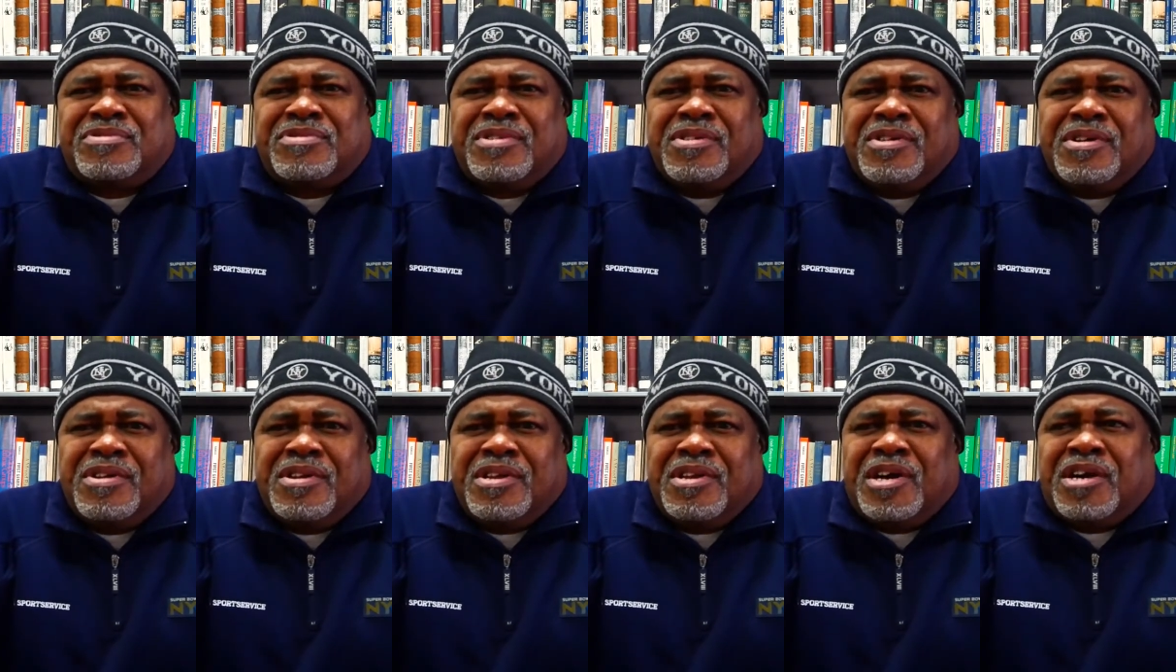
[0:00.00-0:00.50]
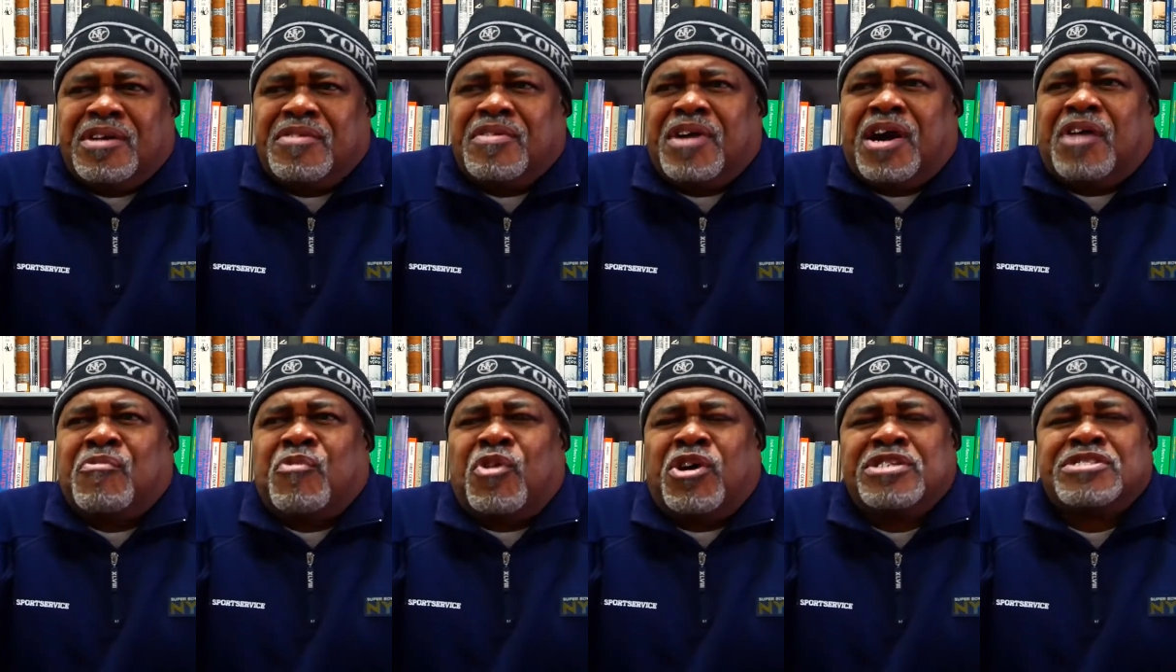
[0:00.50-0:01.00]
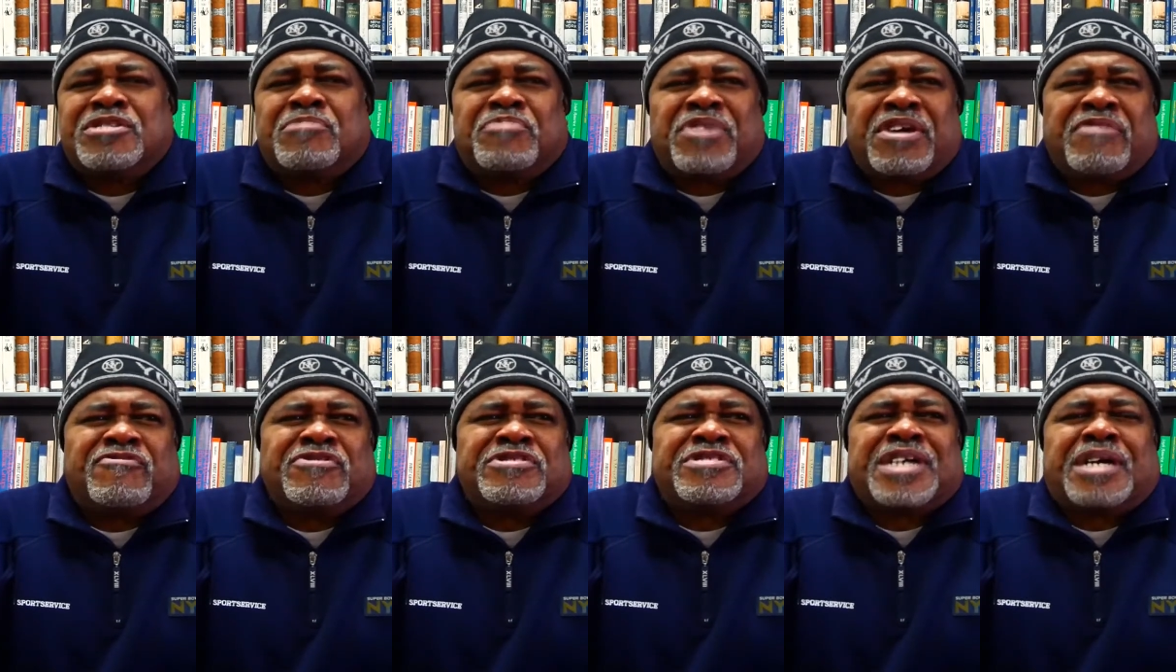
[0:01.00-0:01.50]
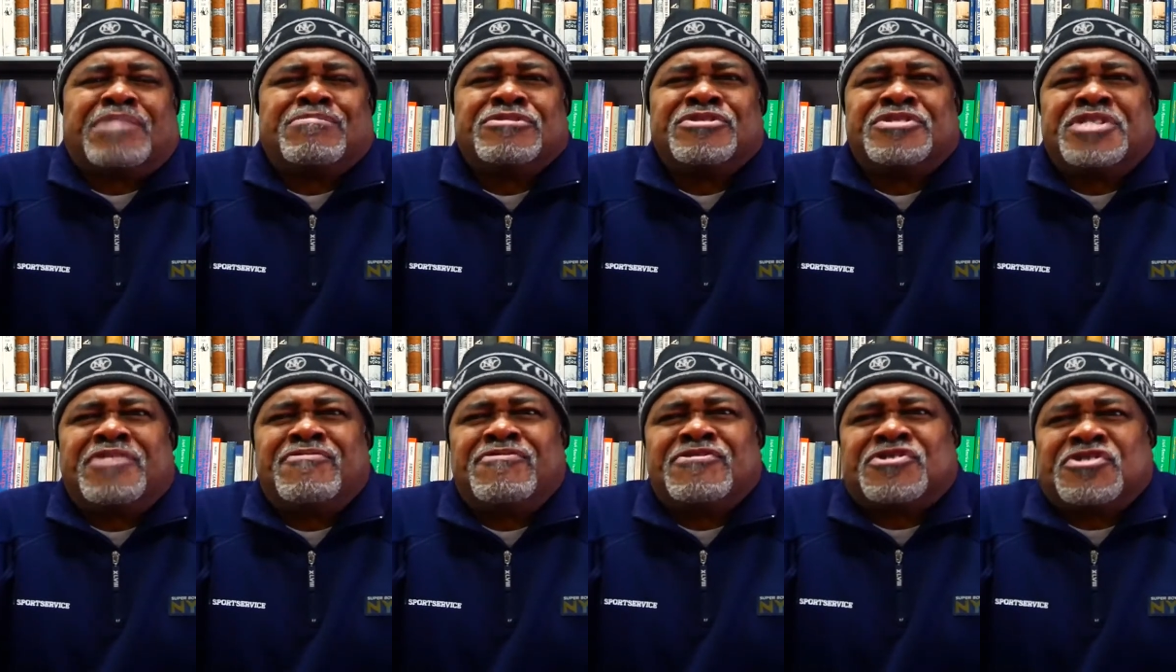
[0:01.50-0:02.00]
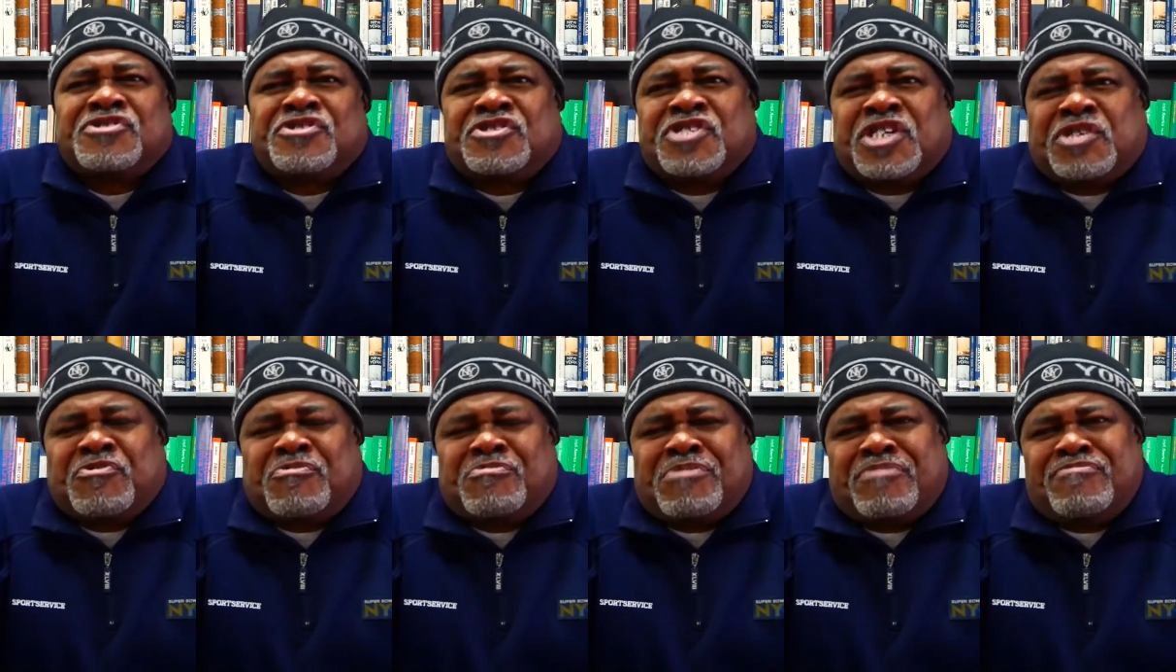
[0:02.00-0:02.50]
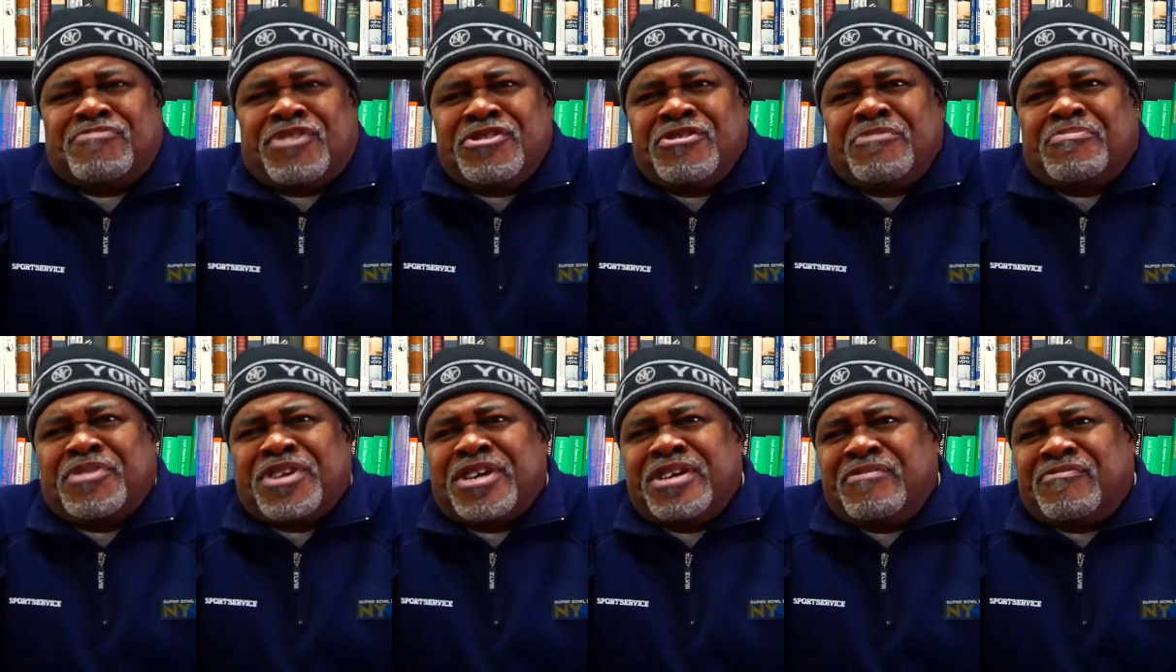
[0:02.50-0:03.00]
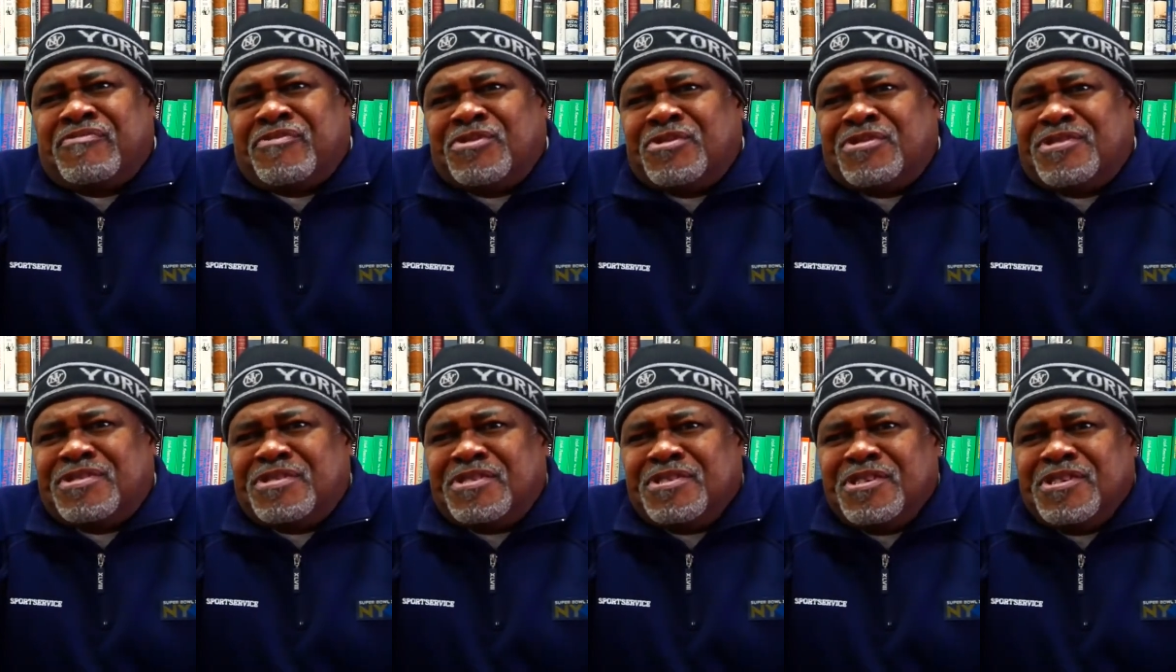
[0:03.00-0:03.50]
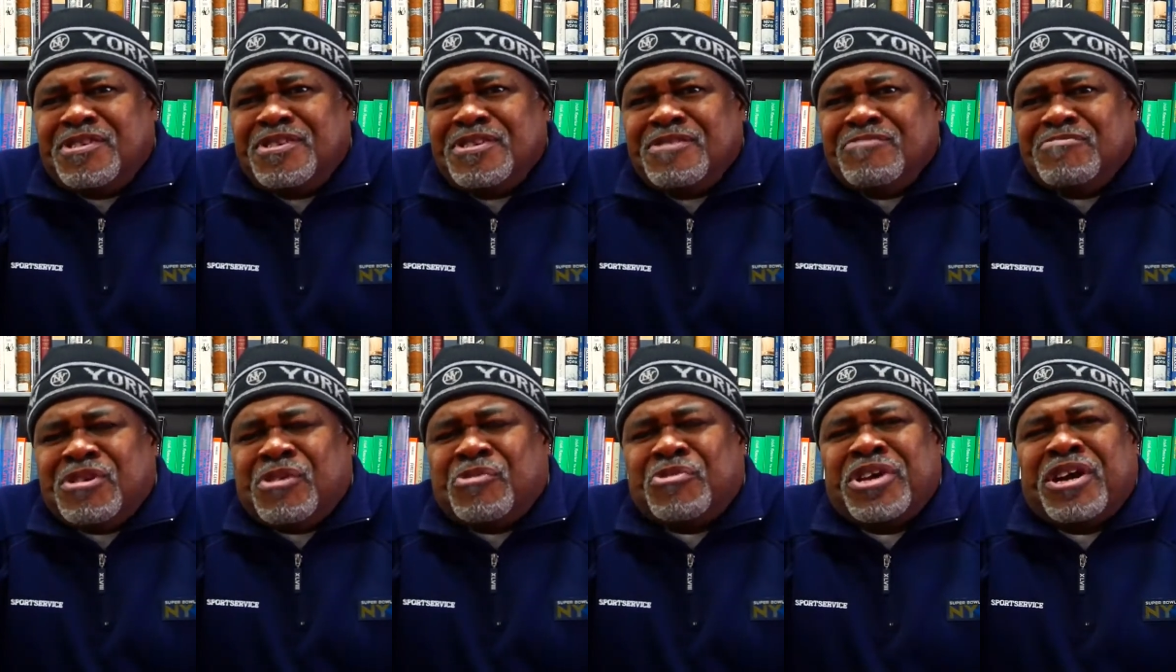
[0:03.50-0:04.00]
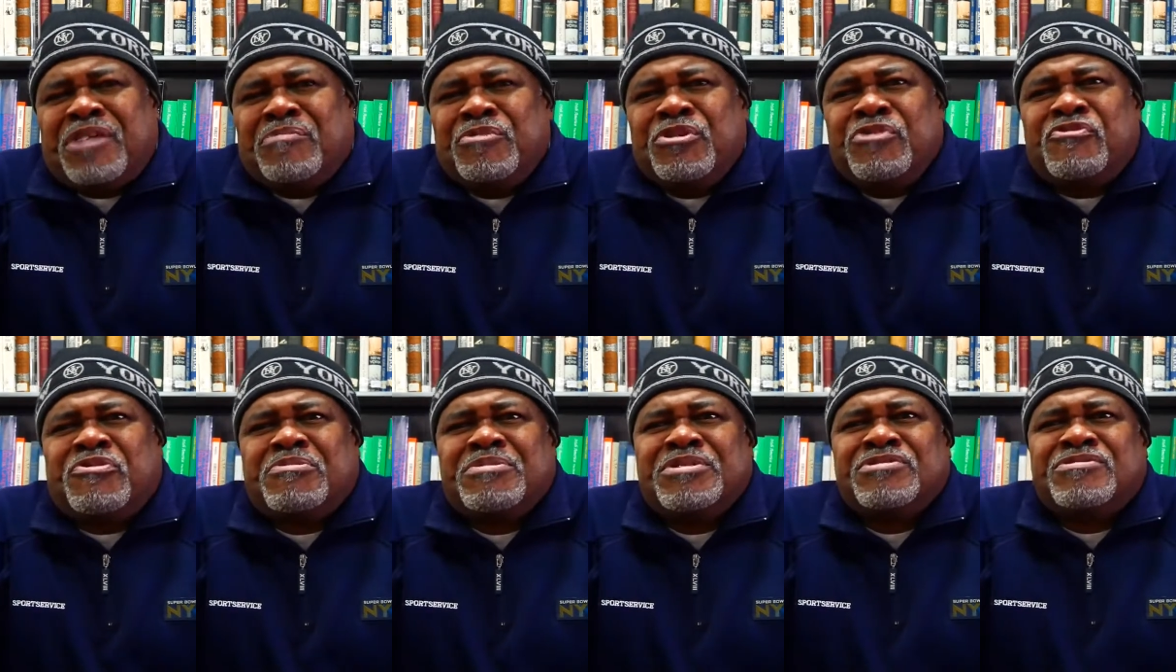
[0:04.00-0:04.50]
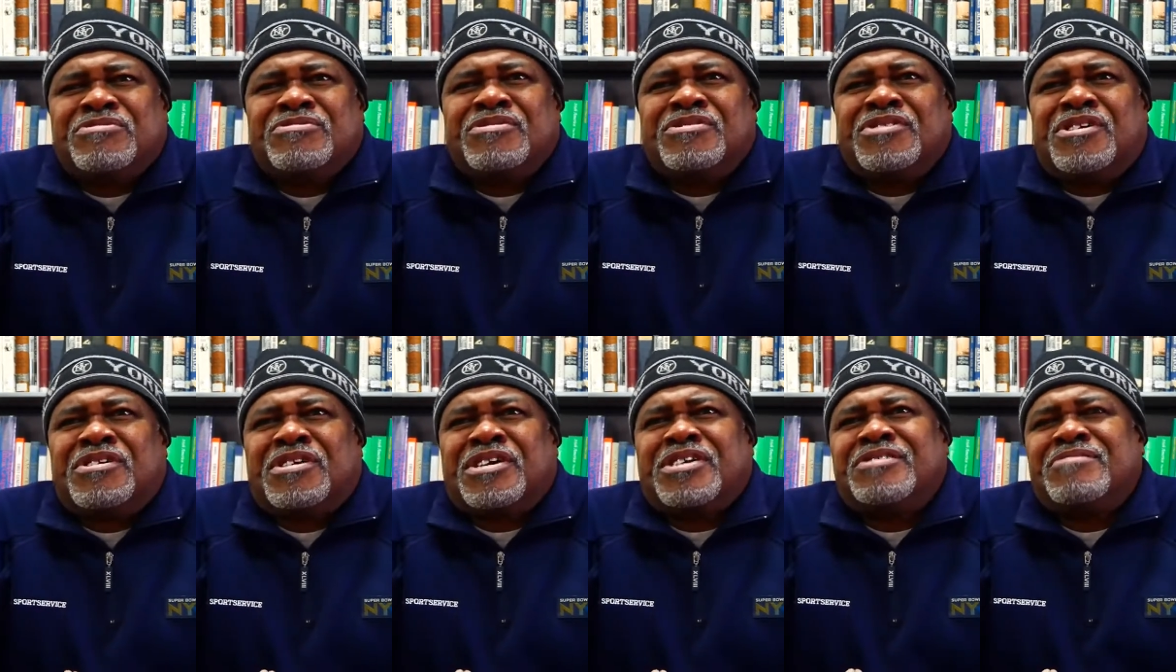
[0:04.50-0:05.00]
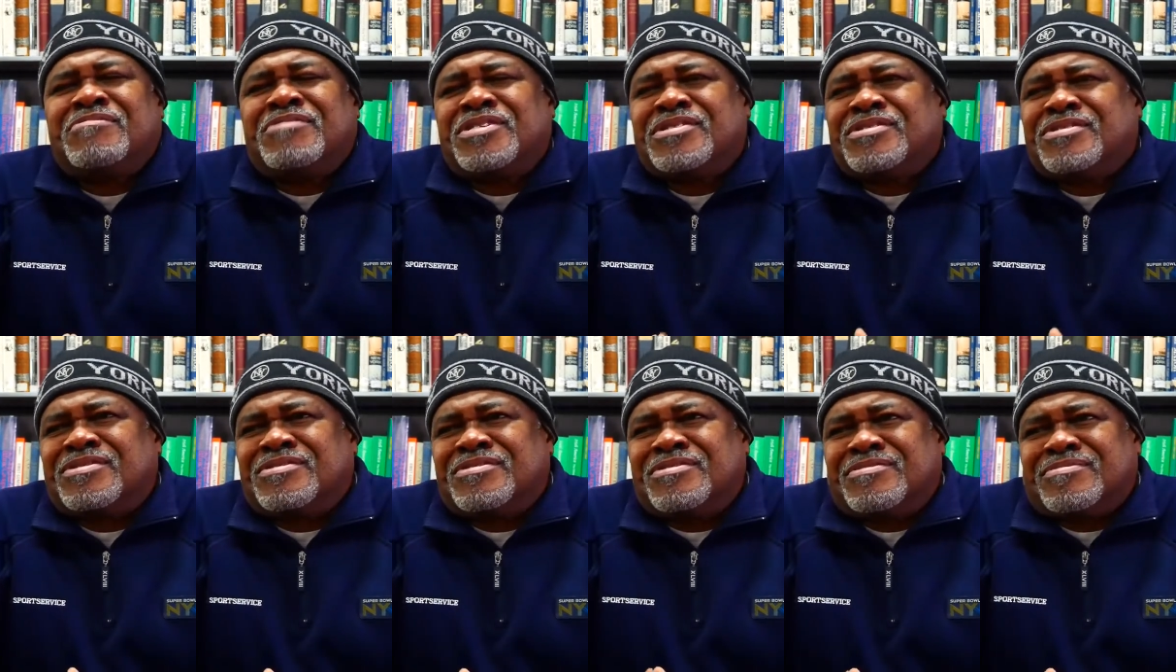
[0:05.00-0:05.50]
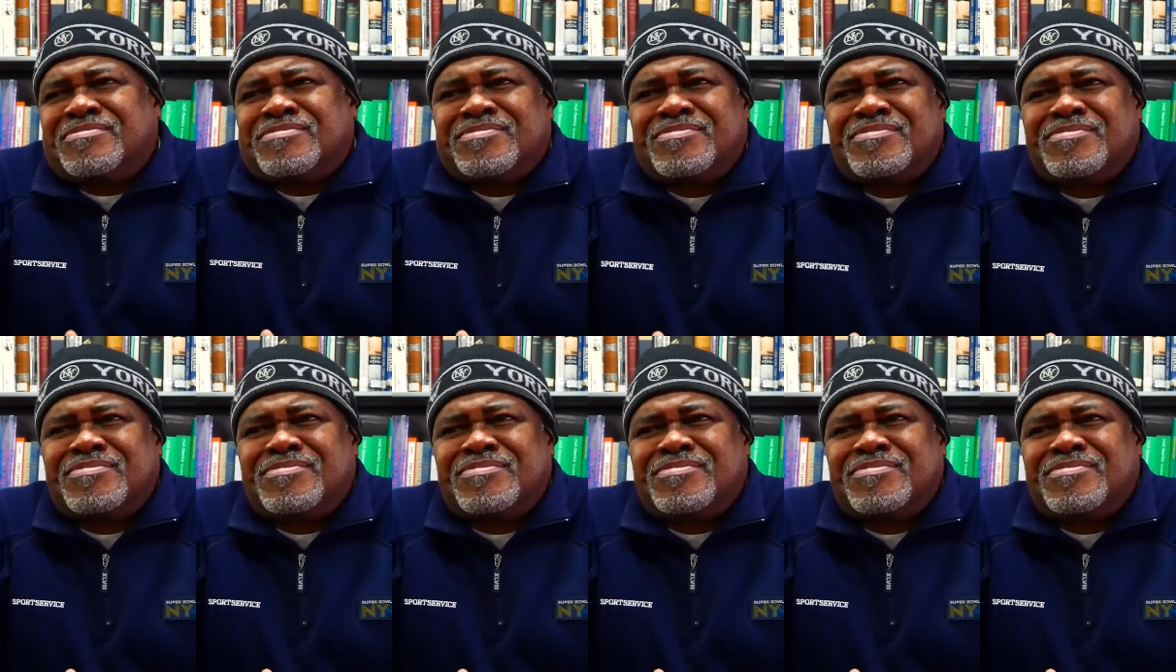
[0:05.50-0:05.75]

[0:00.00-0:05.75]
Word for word: No, yeah. I wanted to play for Thomas Jefferson because that's what my brother played for. Mm. But we had moved from East New York anyway, so.